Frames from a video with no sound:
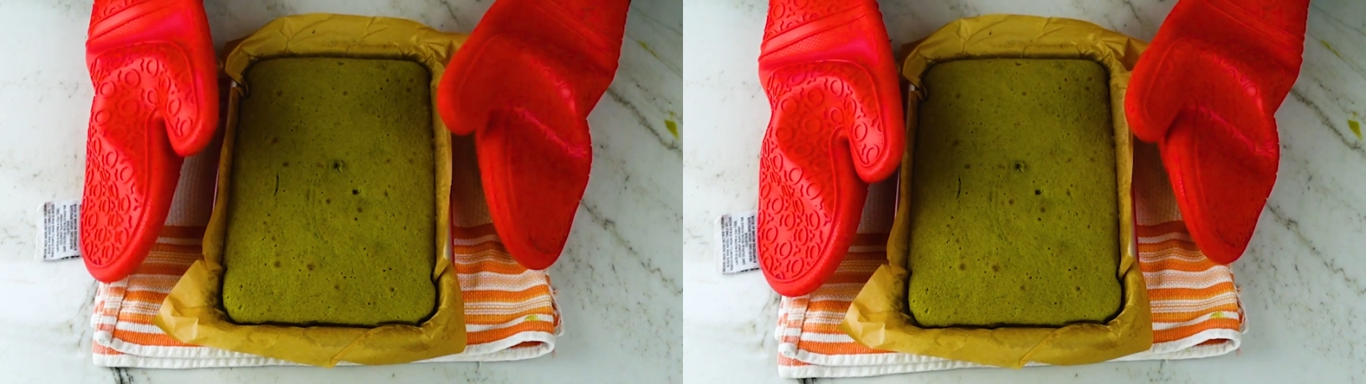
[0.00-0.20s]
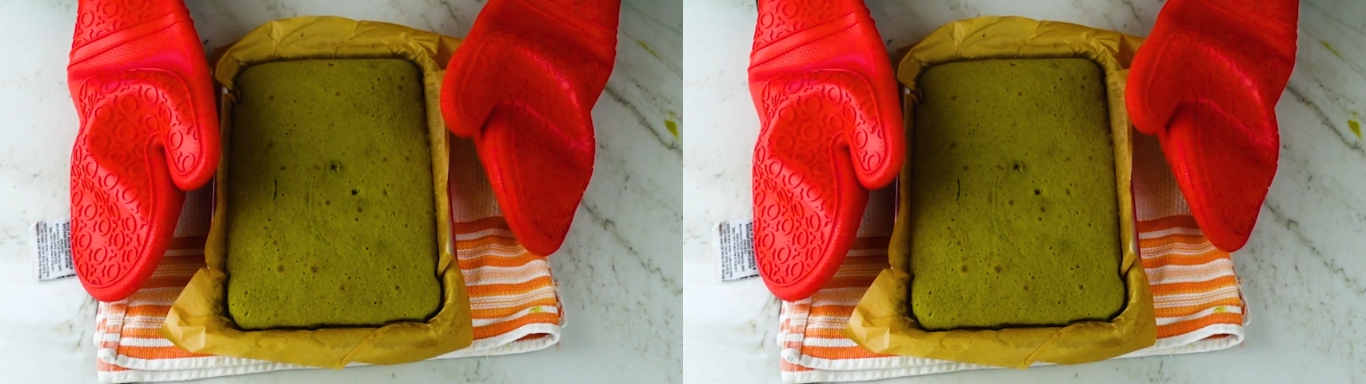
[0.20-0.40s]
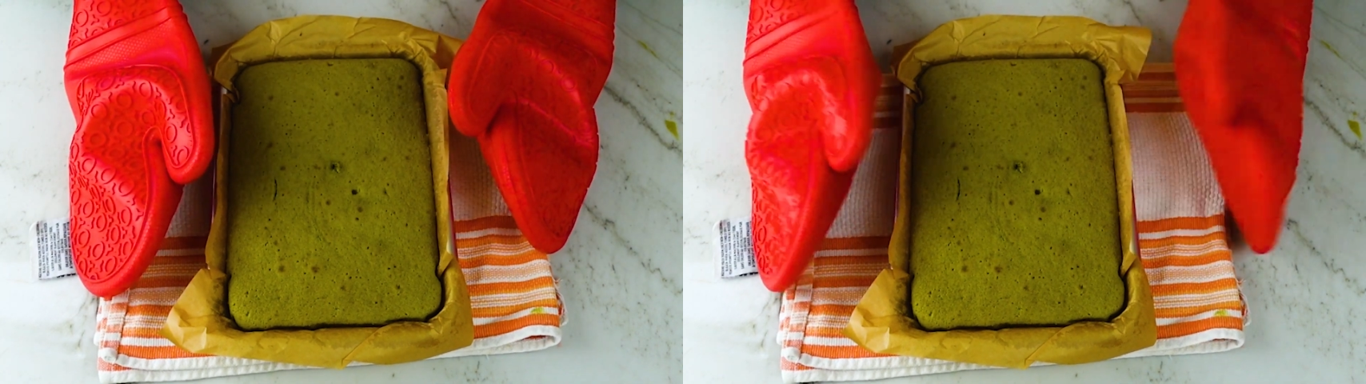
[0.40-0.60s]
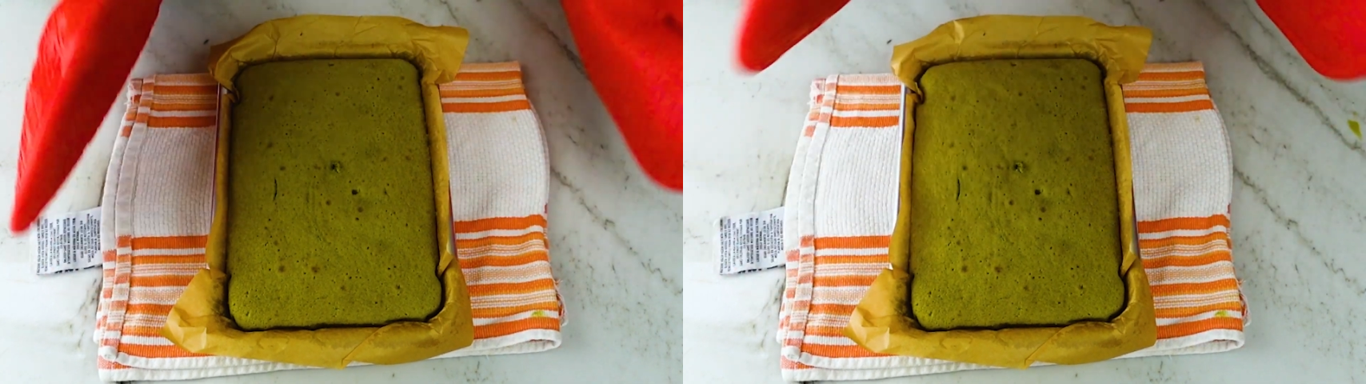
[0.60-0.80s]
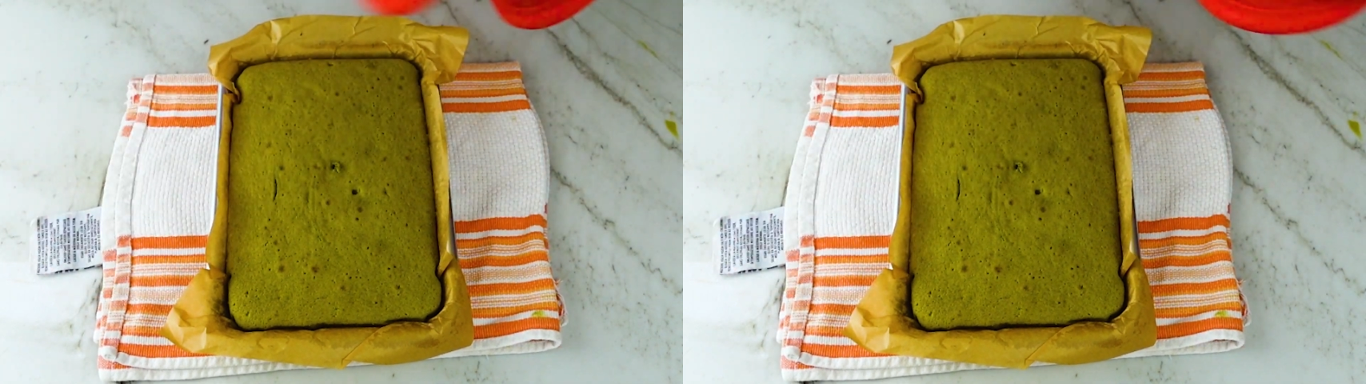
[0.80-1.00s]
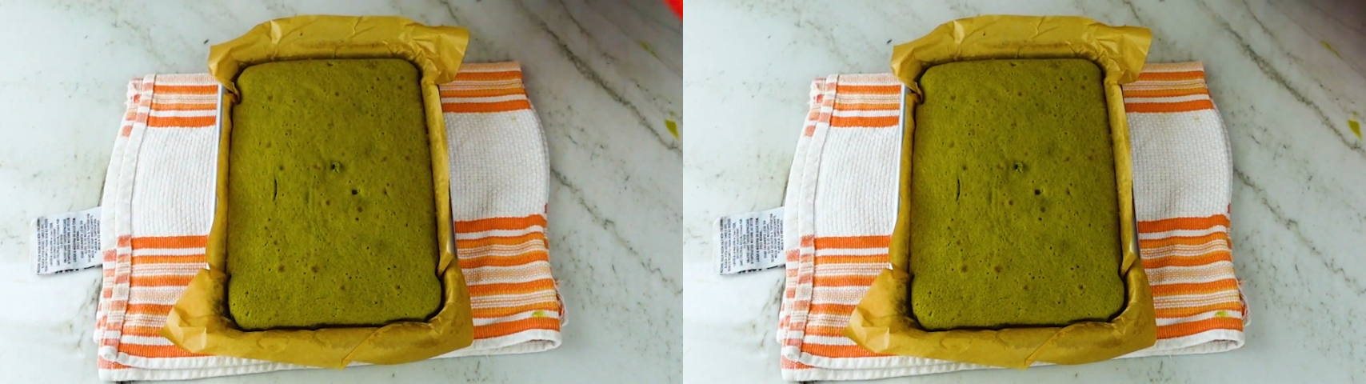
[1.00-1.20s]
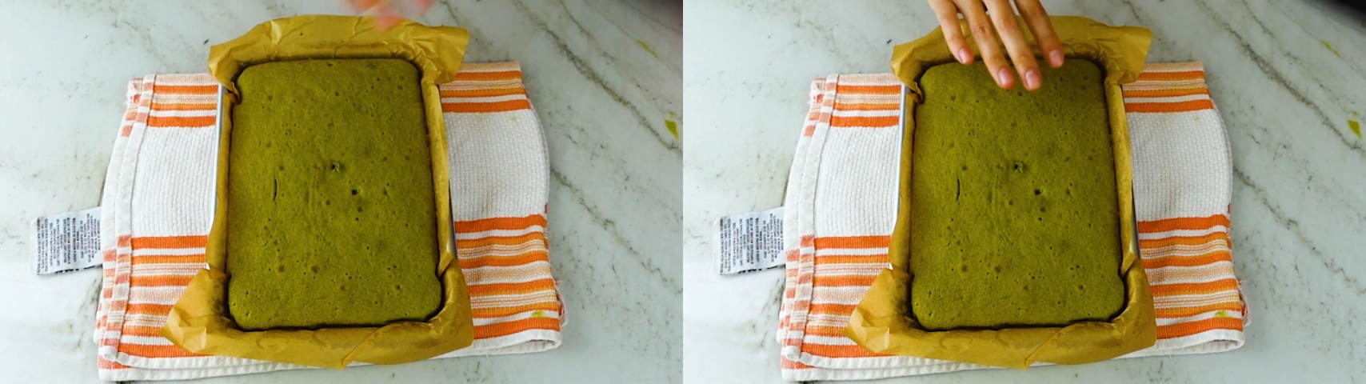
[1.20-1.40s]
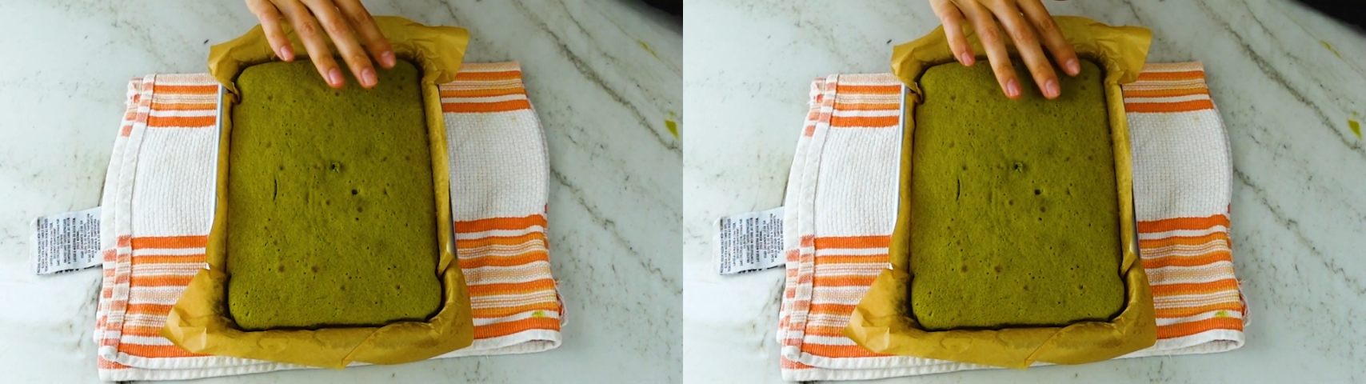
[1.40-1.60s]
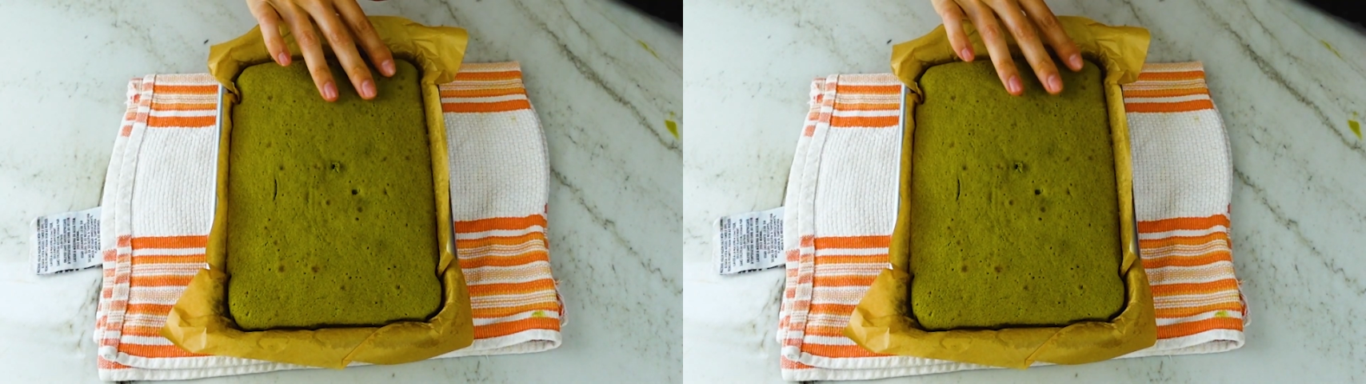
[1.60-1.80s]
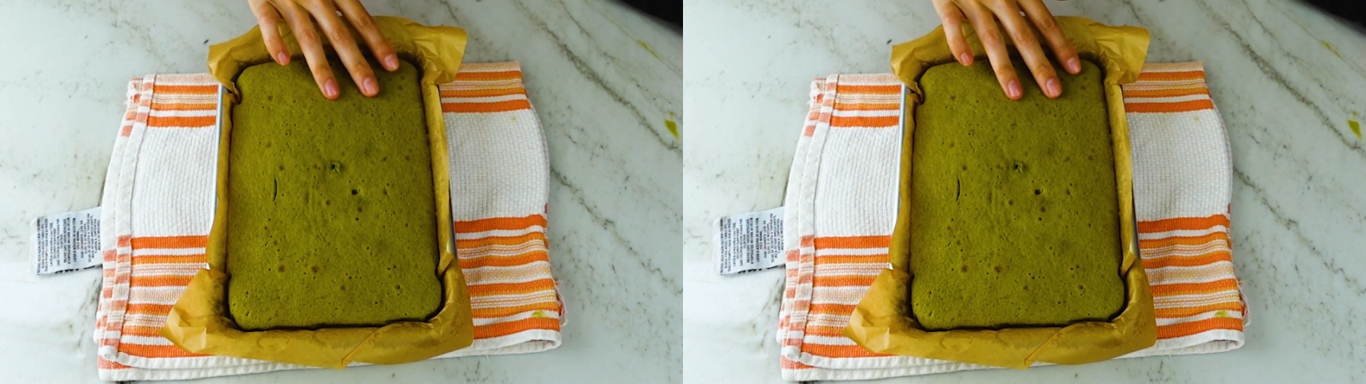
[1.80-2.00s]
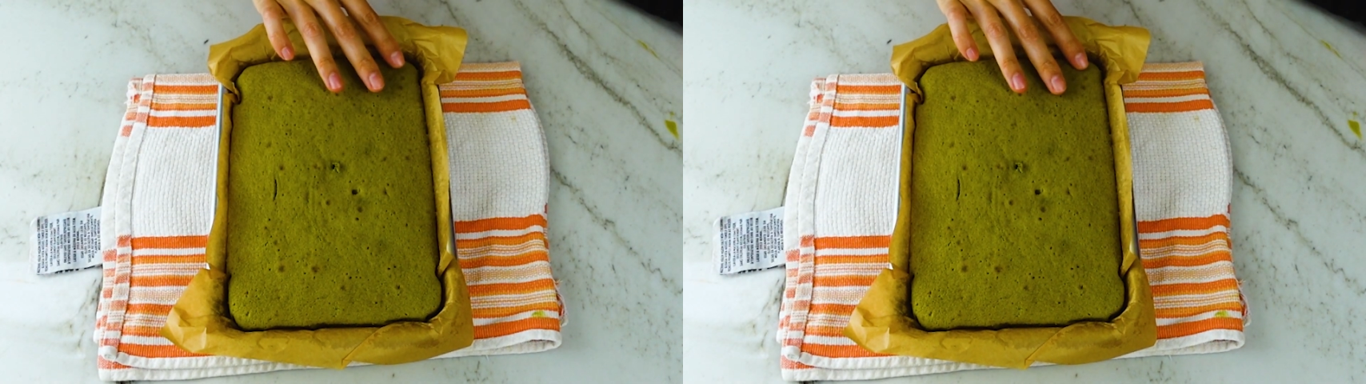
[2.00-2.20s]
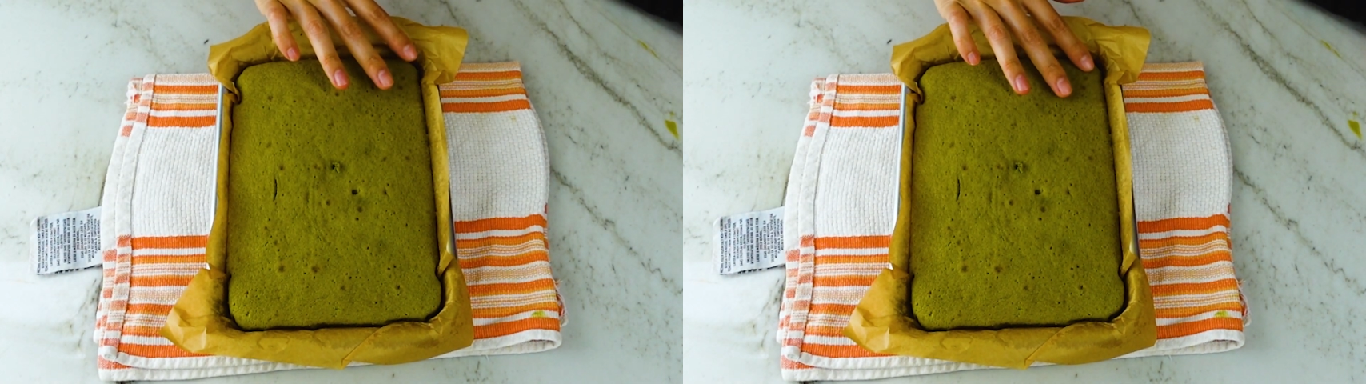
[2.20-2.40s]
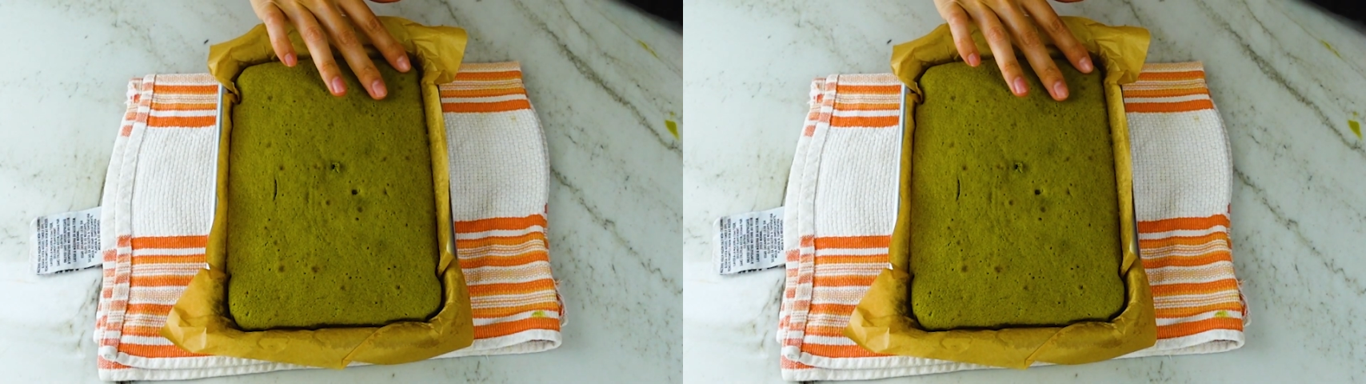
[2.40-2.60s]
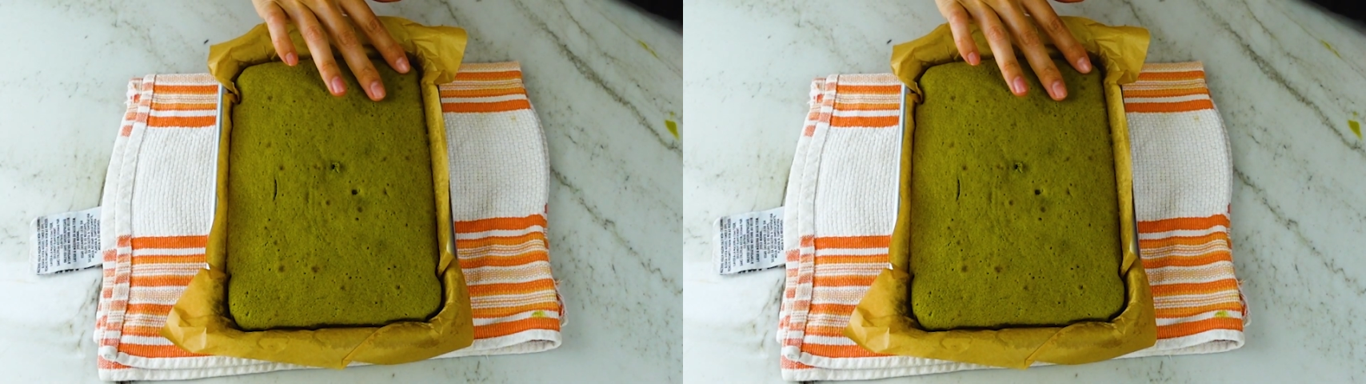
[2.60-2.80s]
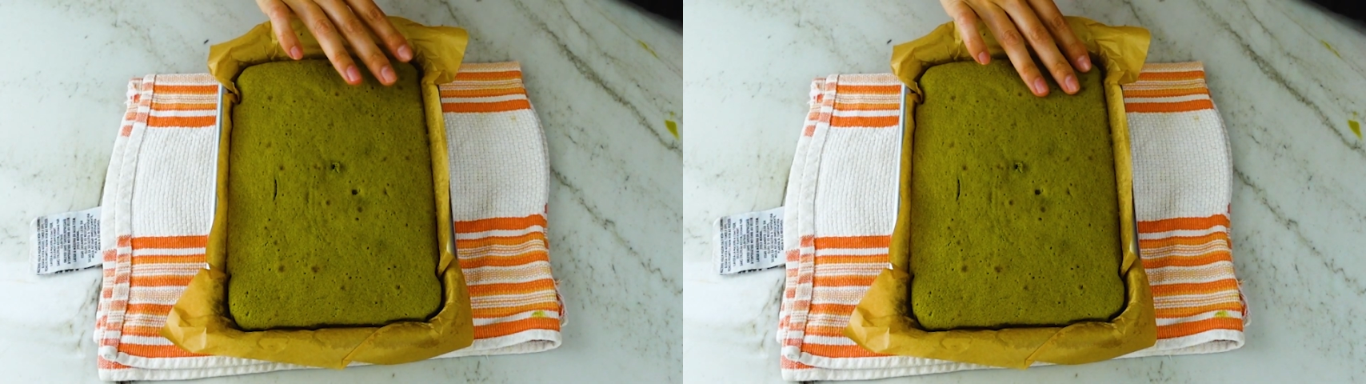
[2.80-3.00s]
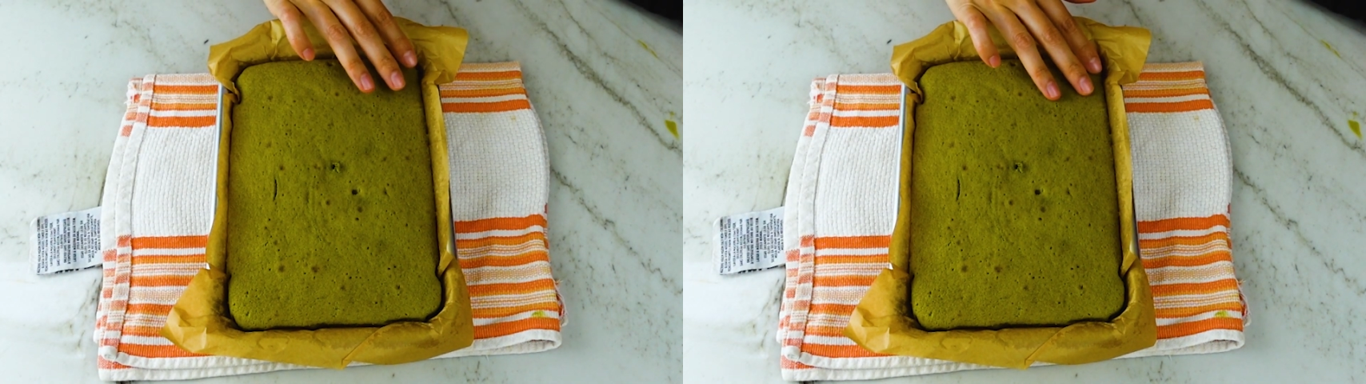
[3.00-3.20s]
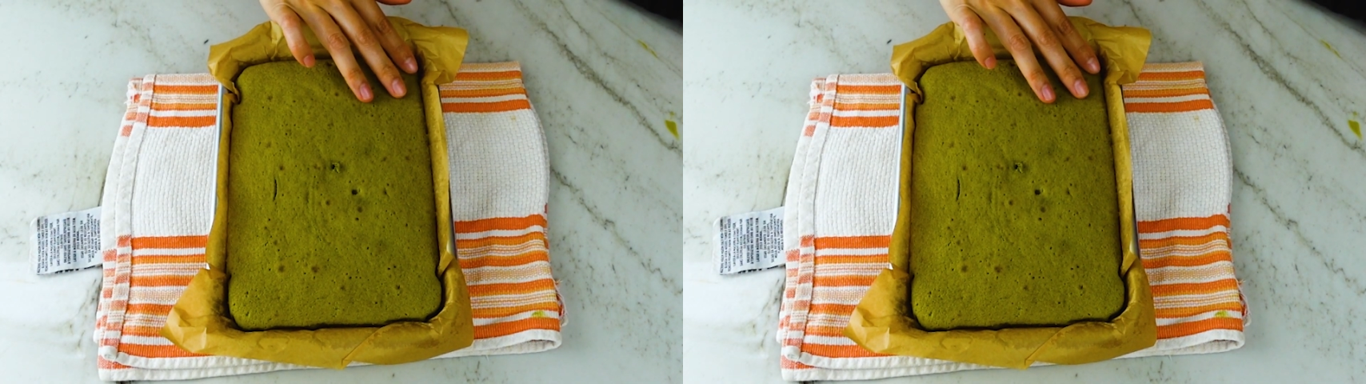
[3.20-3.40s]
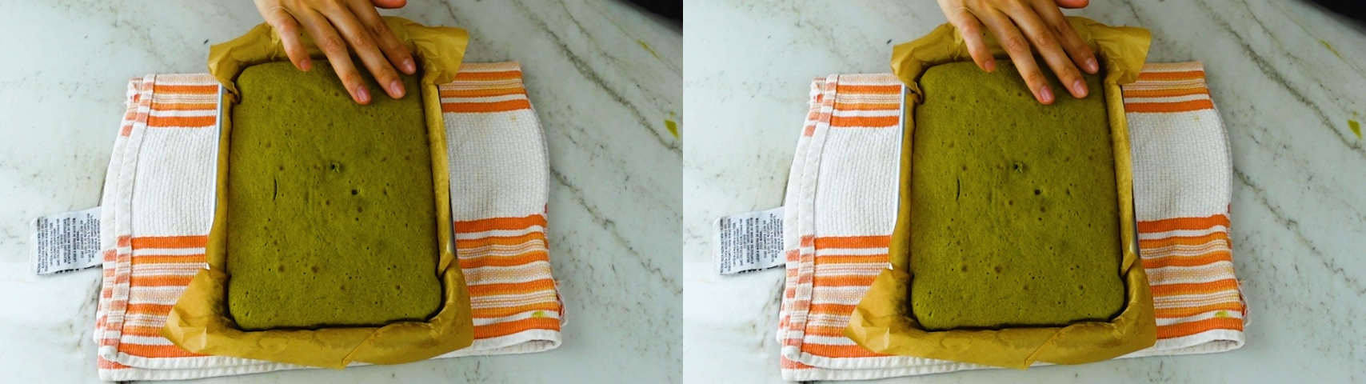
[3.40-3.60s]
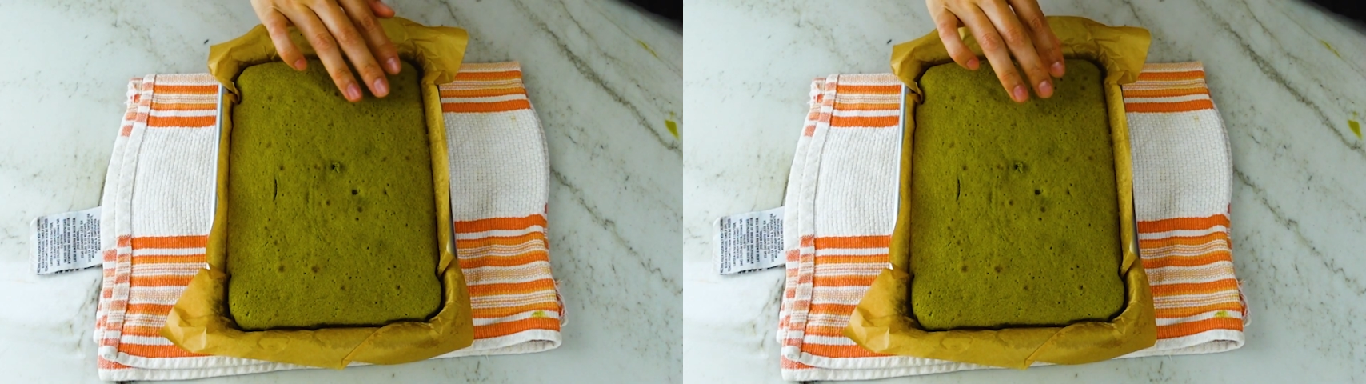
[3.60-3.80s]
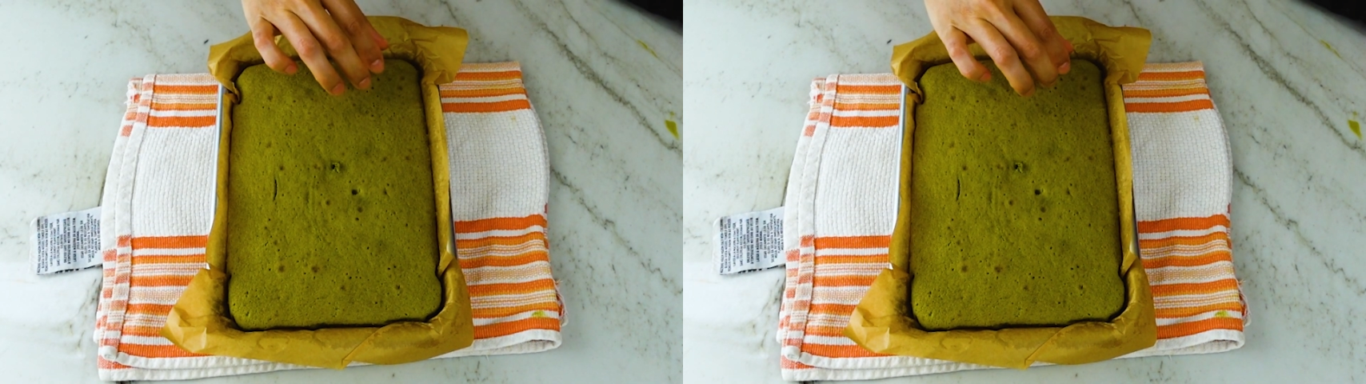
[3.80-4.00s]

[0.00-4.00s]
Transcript: [unreadable: no face in view]